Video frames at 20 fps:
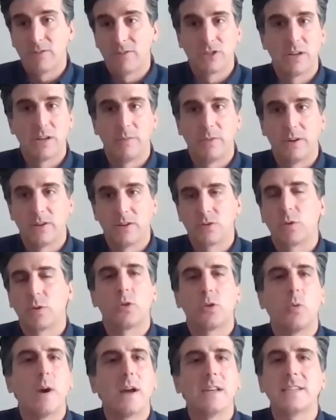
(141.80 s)
someone is
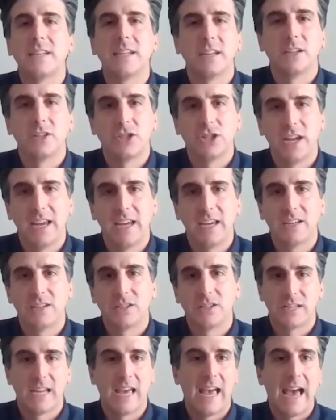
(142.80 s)
requesting a
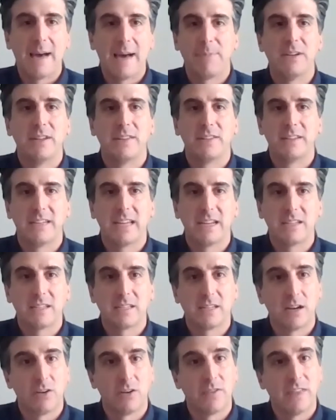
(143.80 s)
change to happen in the data
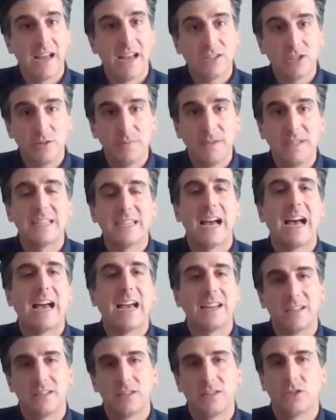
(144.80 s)
center, that should be
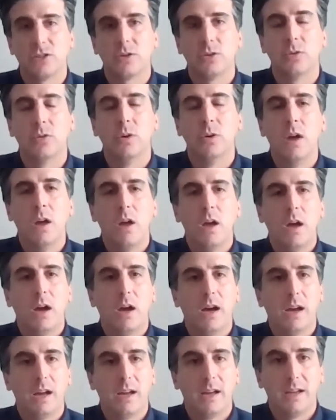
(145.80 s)
tied into
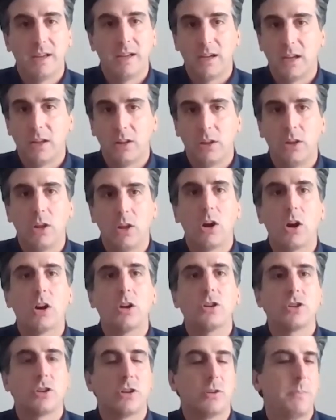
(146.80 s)
a
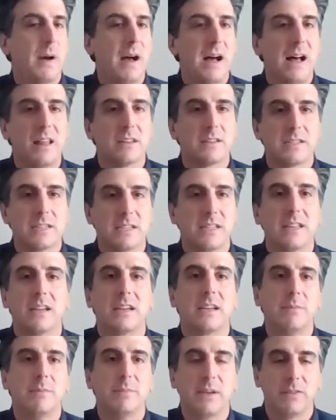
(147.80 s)
larger policy that
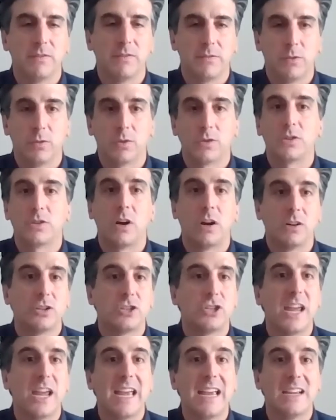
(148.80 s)
can be enforced on
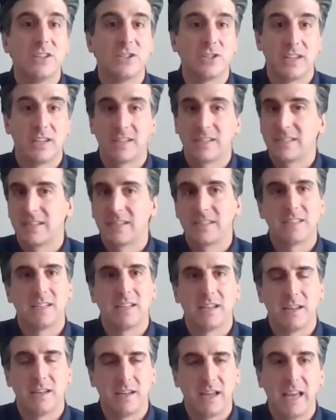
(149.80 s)
change that exists
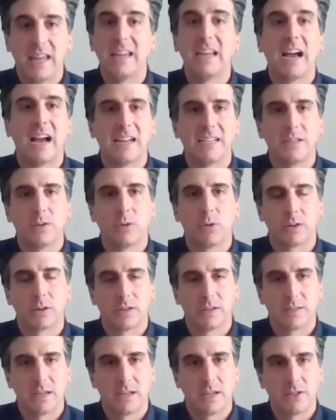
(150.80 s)
in any IT
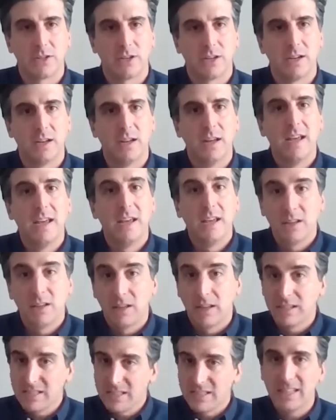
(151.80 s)
organization.
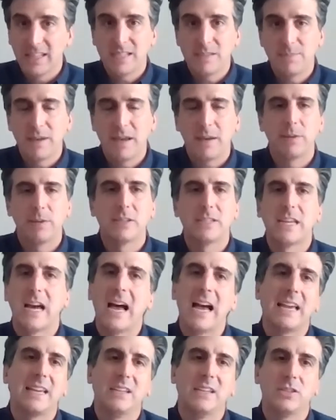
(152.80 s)
Let's be able to
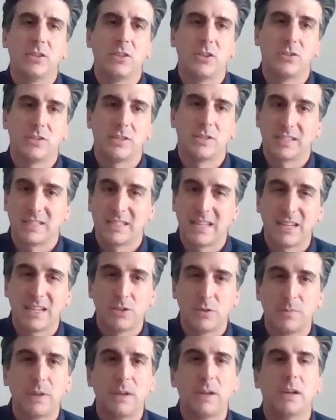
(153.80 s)
tie into those things. That
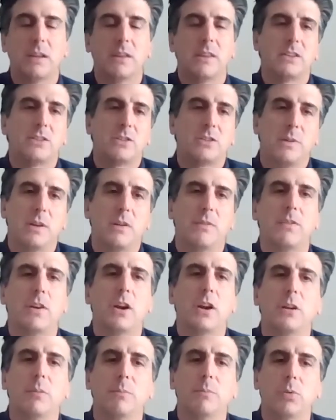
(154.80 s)
should be a
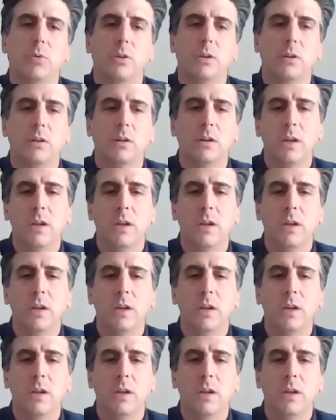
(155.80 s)
very important